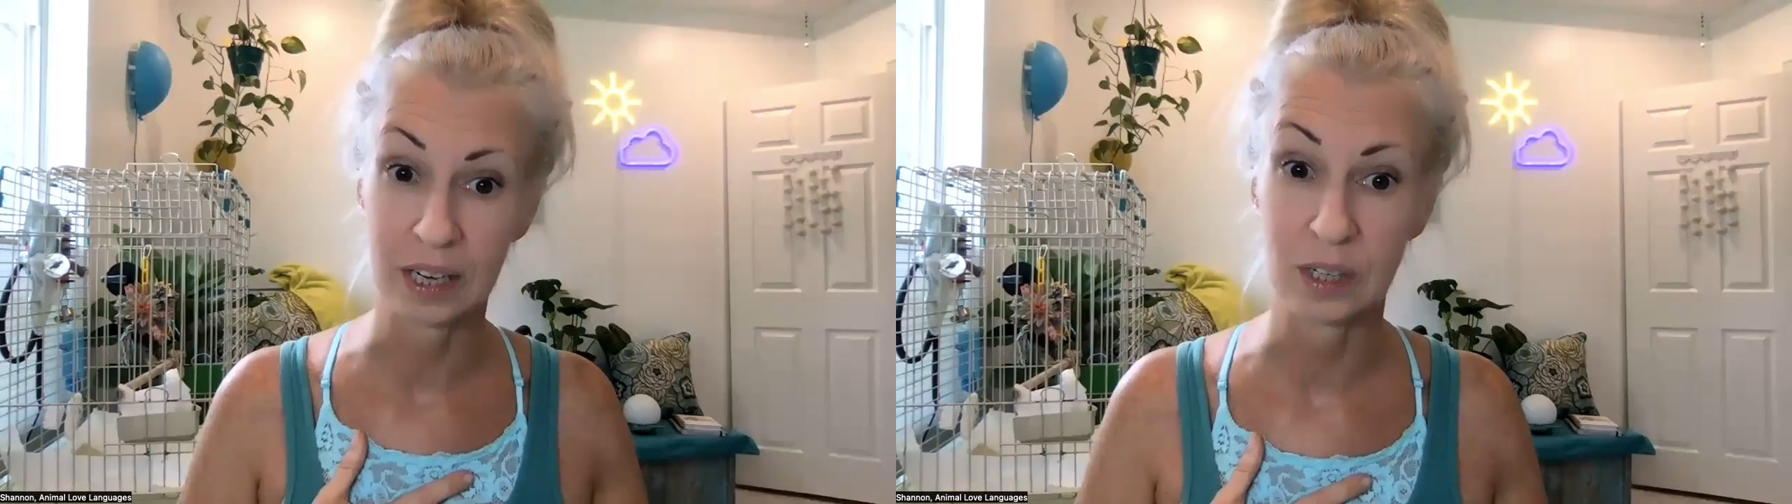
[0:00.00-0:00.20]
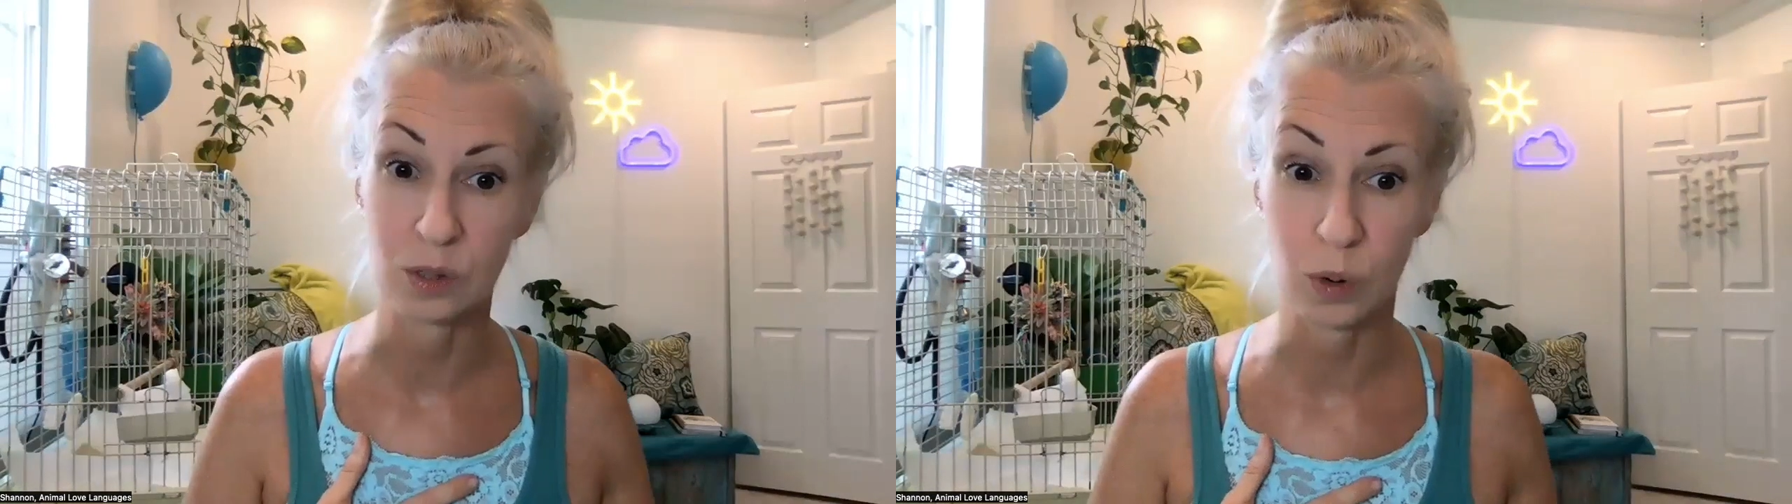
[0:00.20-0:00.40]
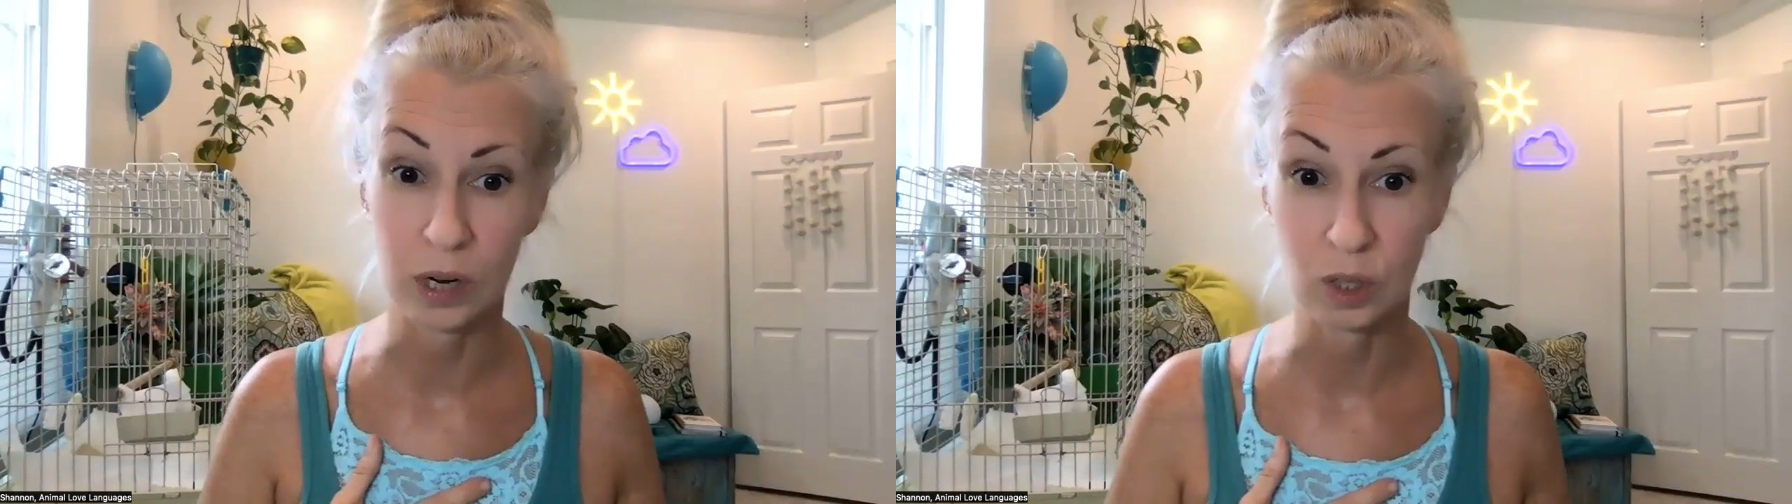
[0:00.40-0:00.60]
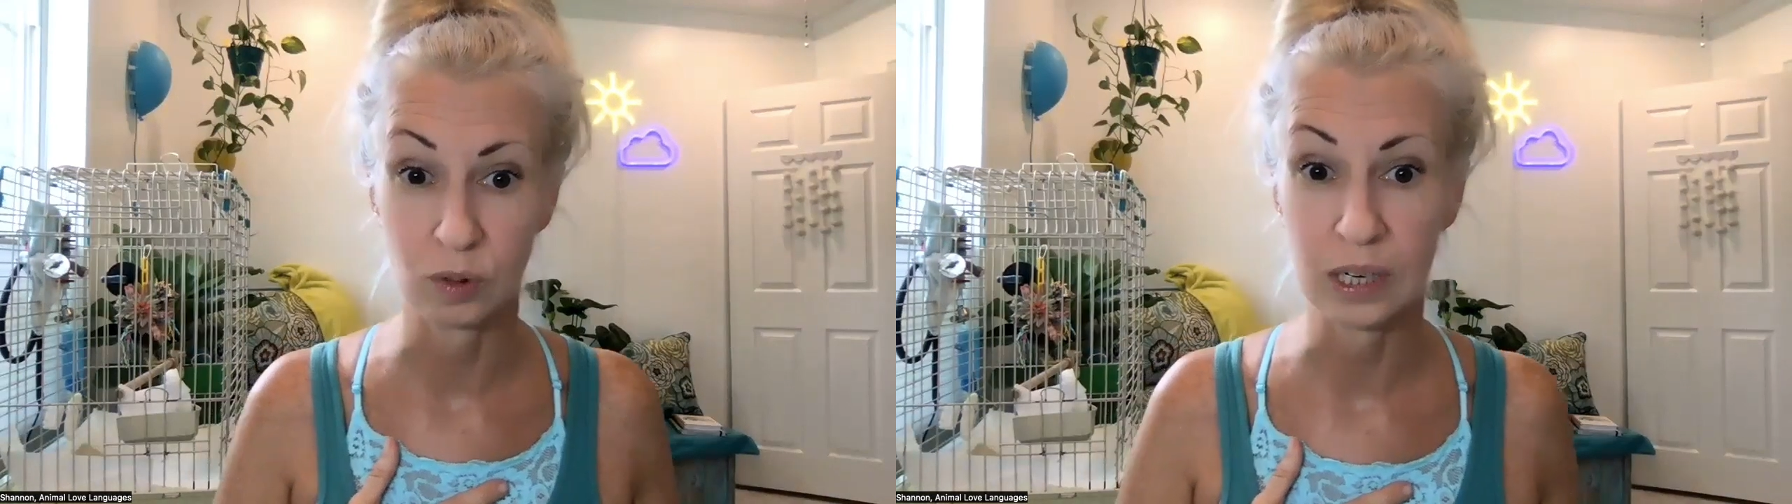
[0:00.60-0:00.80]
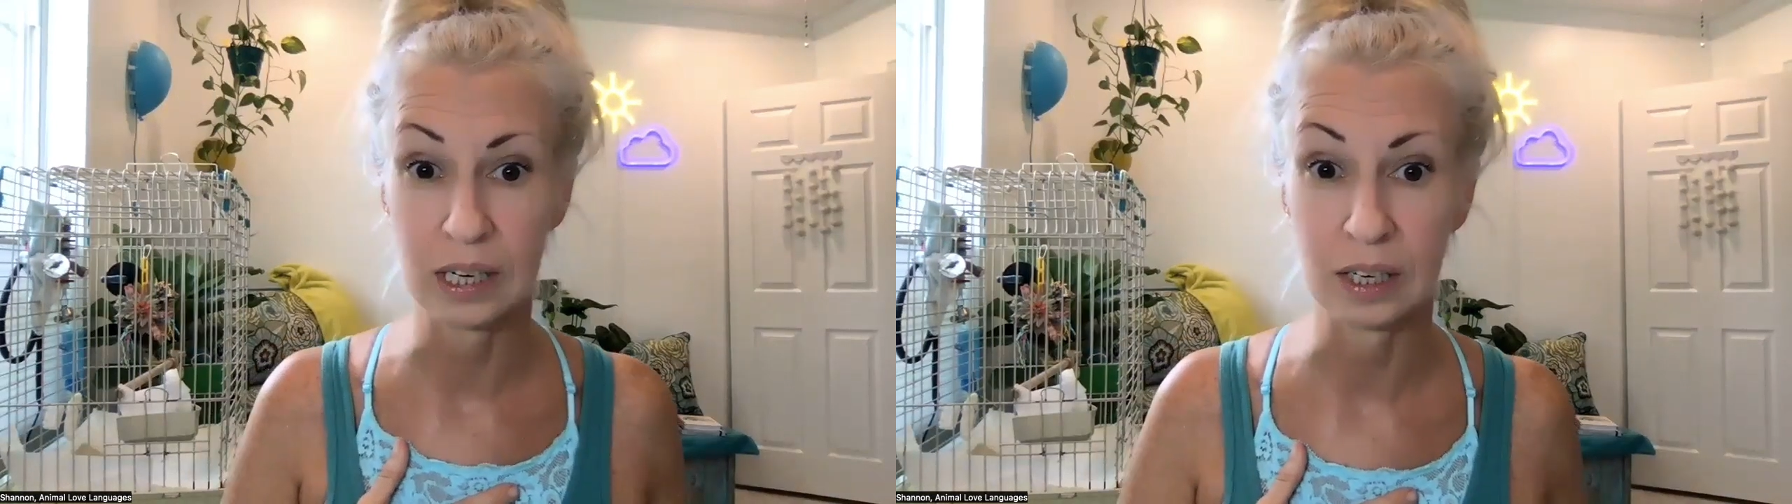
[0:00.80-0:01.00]
is what you
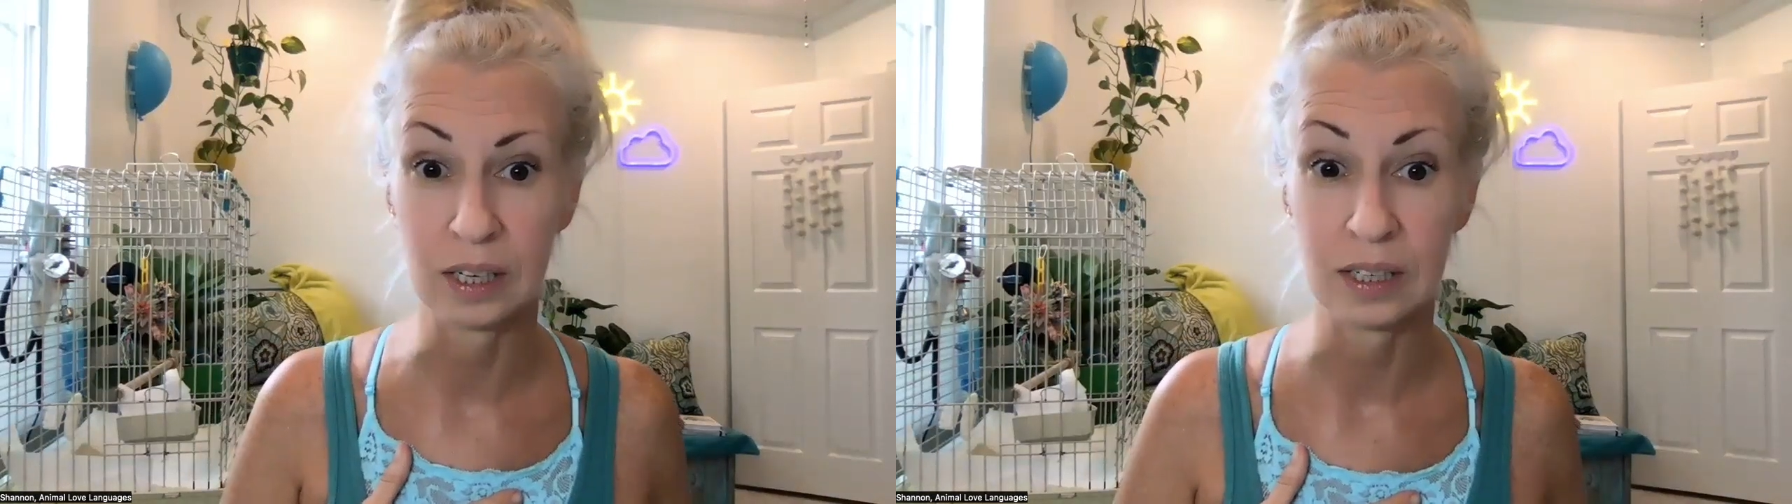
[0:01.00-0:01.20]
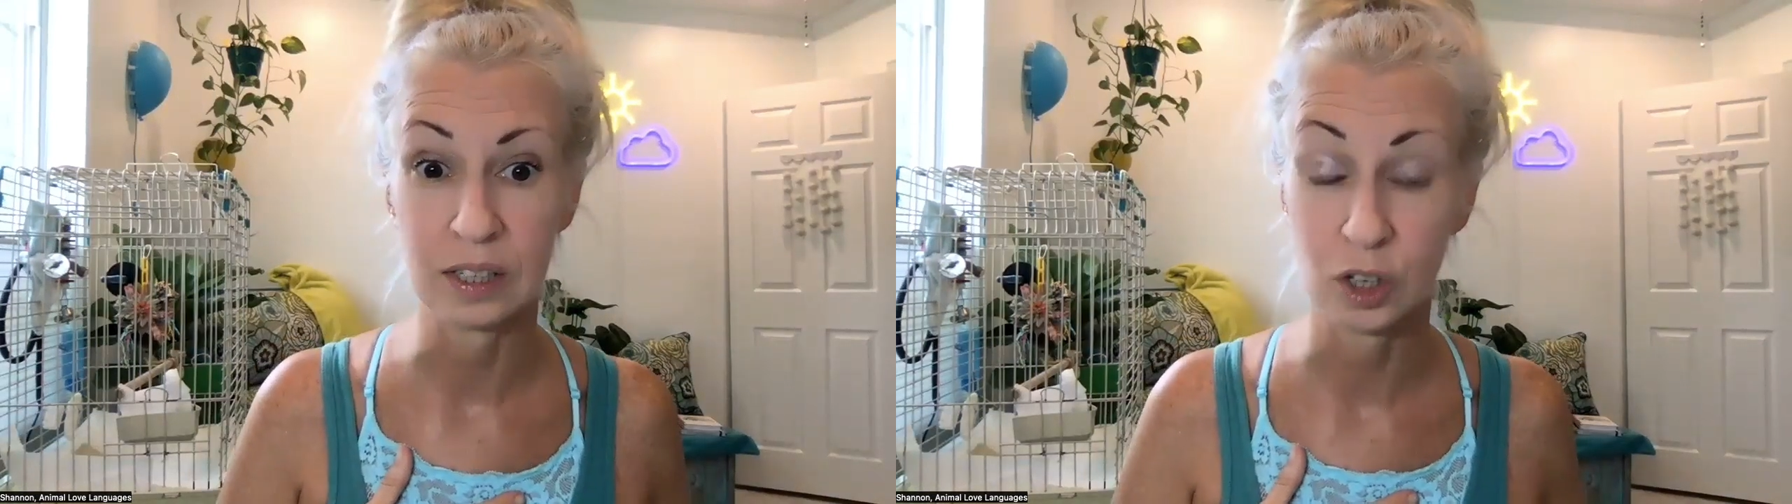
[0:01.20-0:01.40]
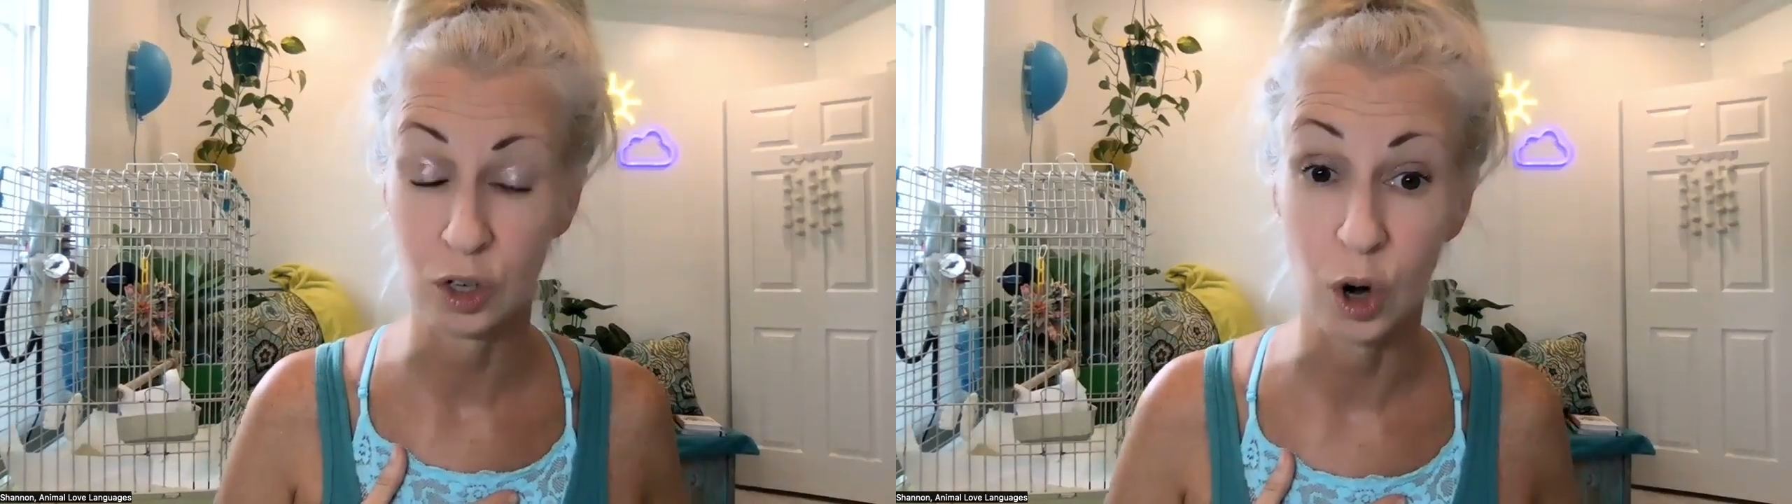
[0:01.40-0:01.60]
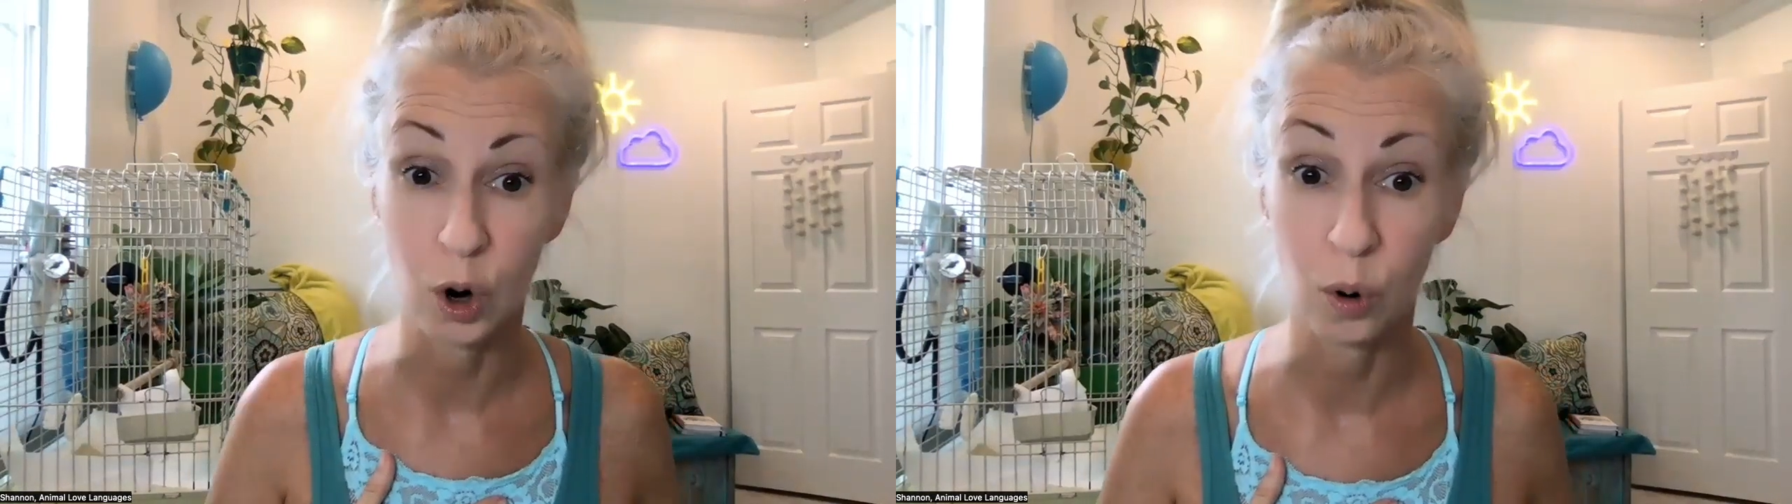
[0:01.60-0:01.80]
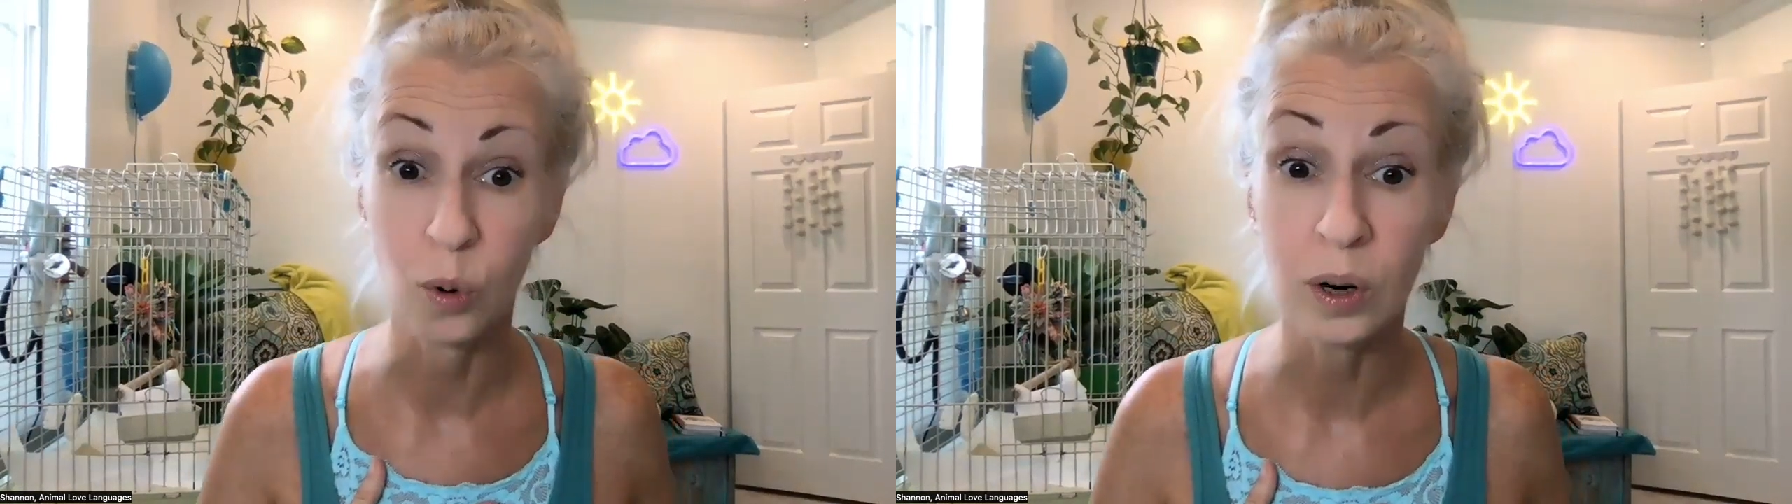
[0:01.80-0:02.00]
need to
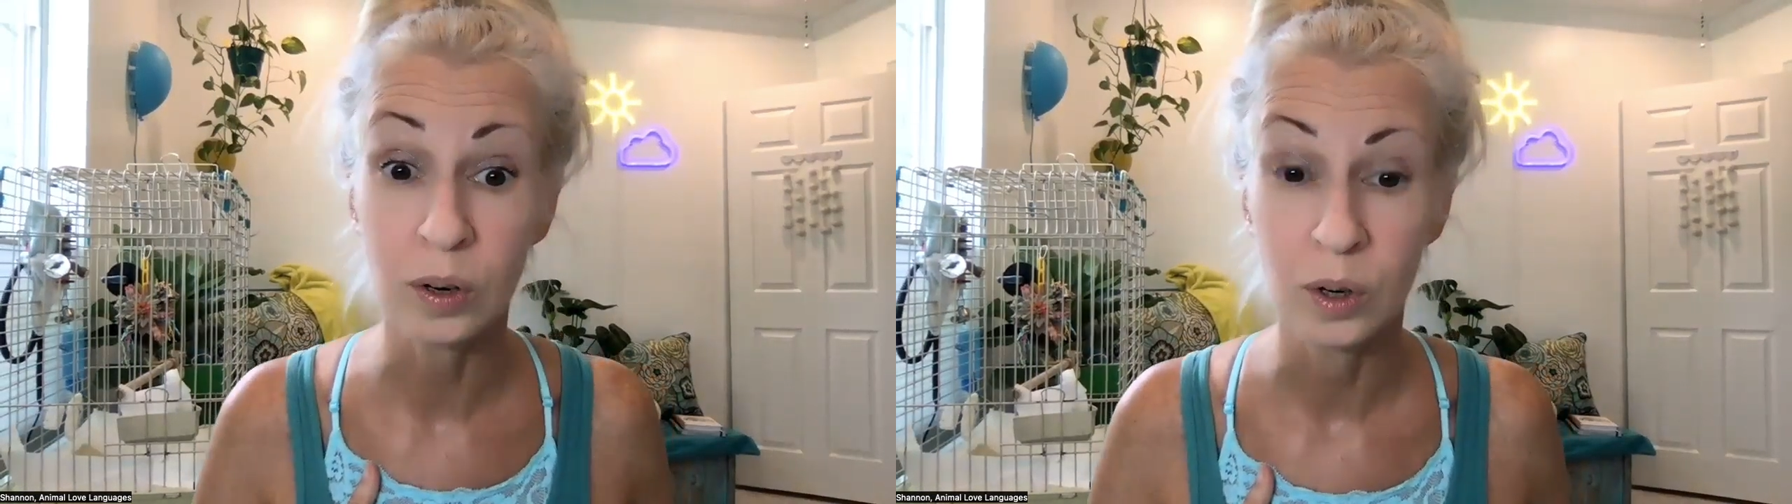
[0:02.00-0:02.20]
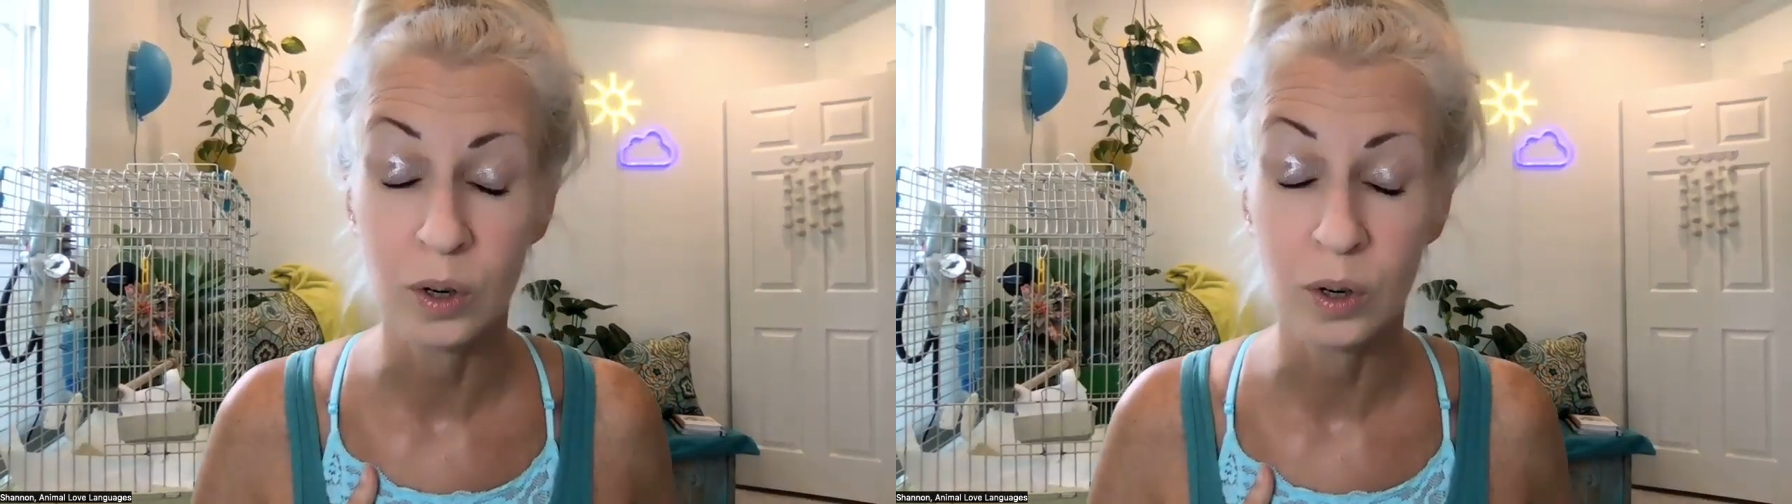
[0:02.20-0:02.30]
know,